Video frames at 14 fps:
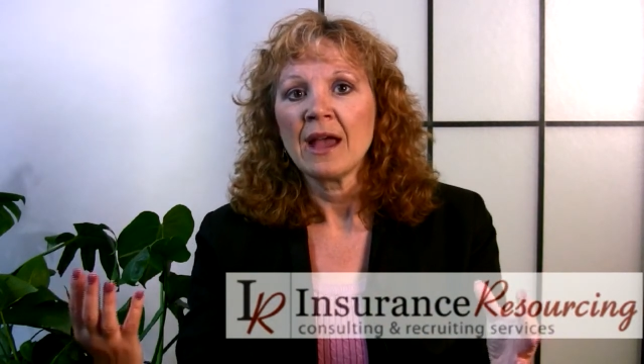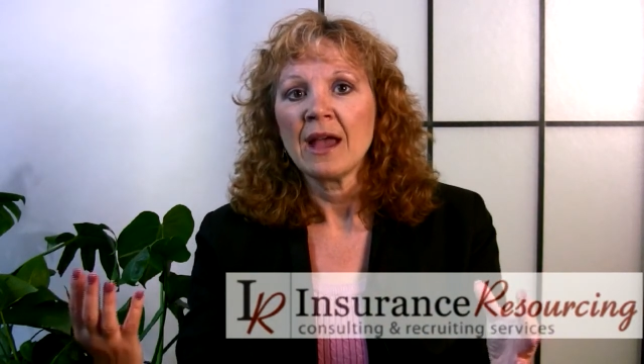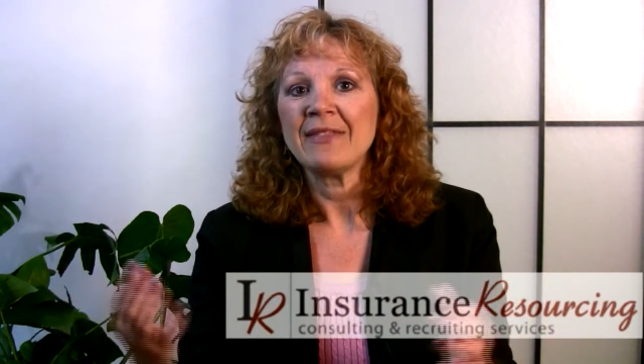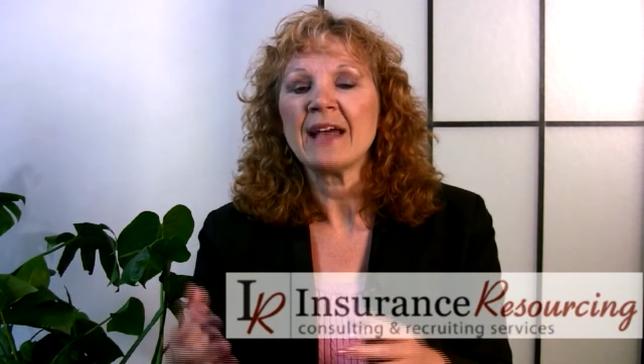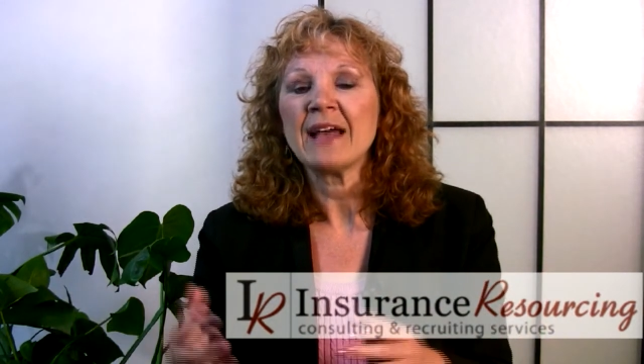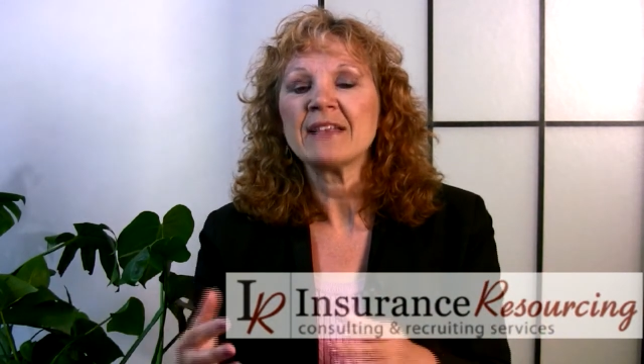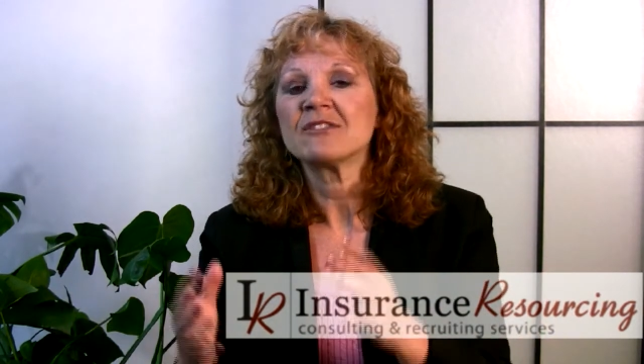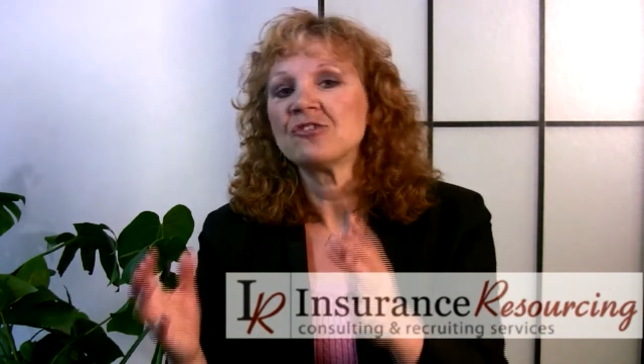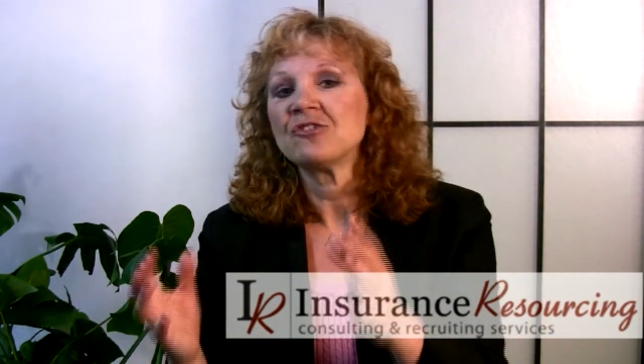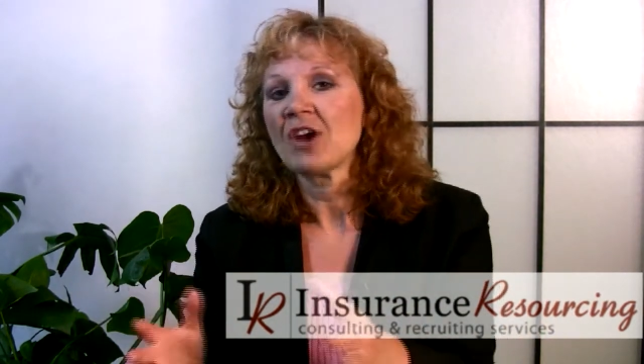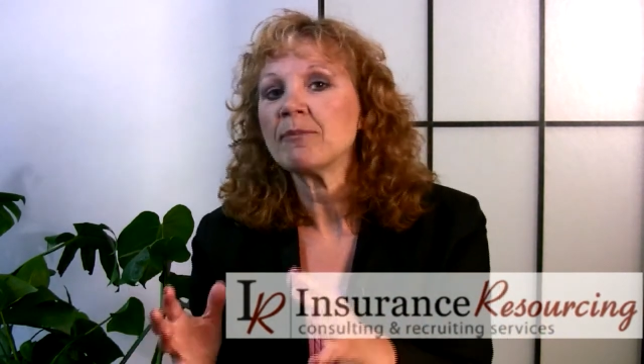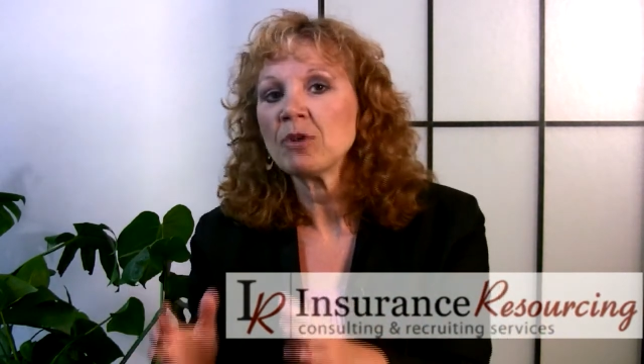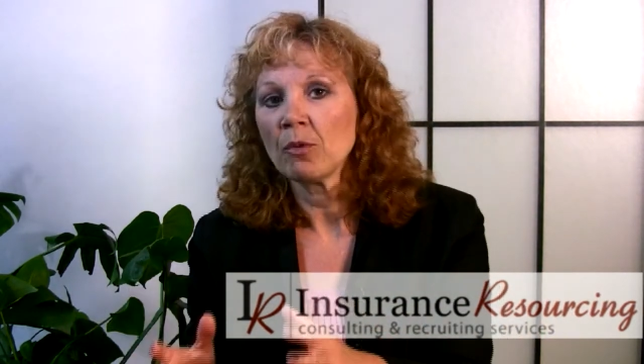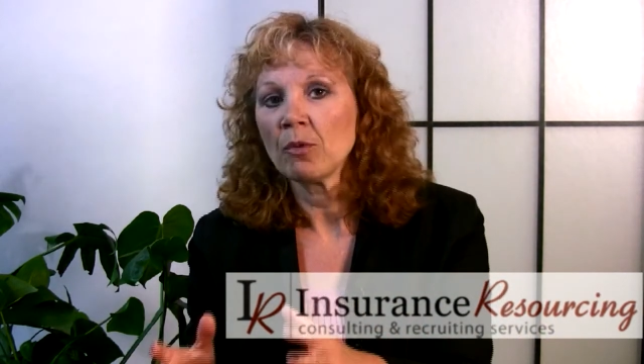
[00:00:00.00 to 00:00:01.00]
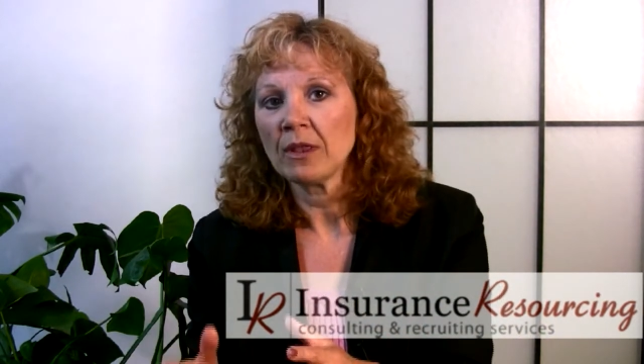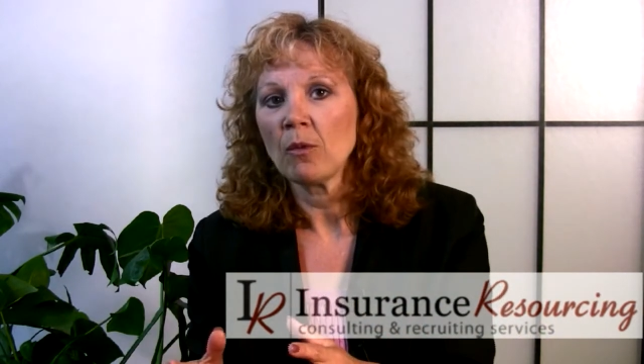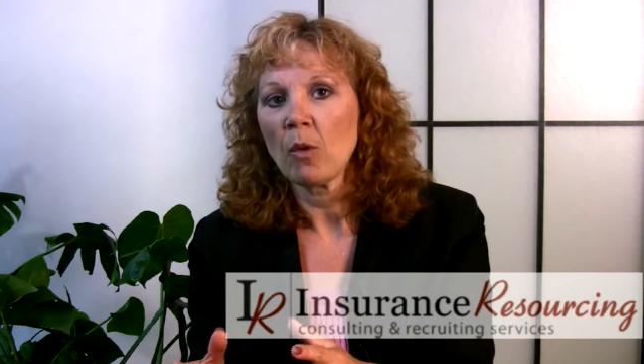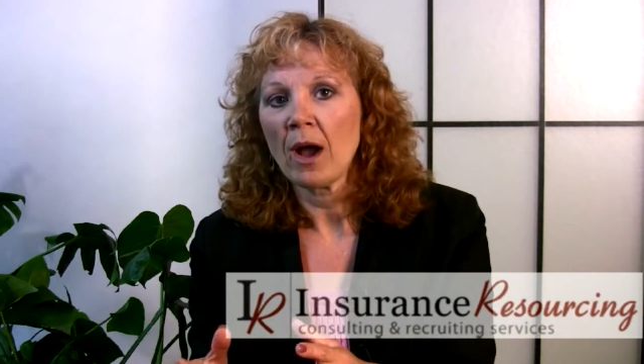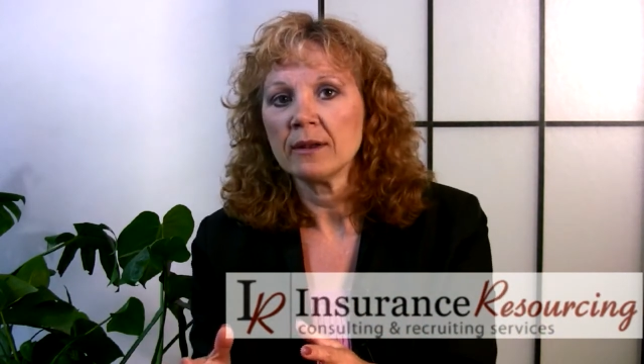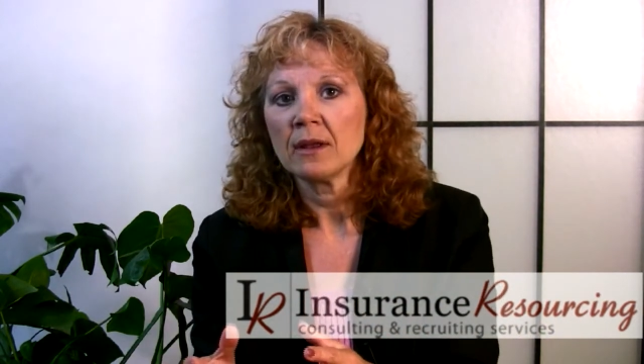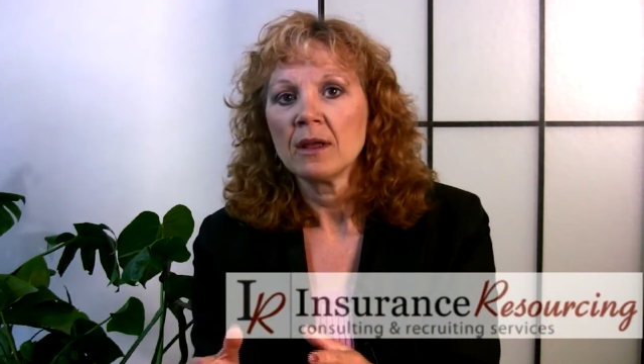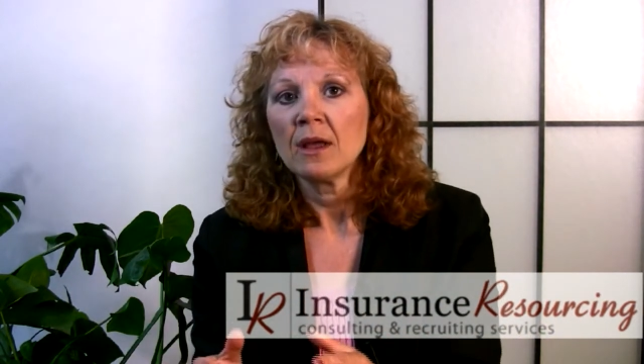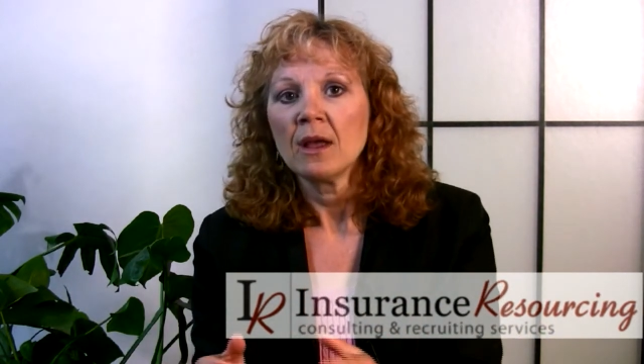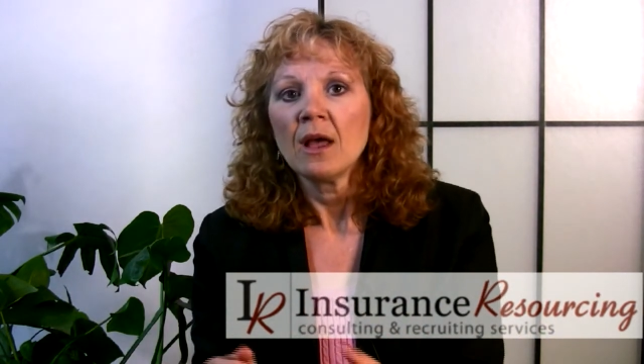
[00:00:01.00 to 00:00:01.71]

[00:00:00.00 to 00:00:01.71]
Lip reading: and that's the job you really want?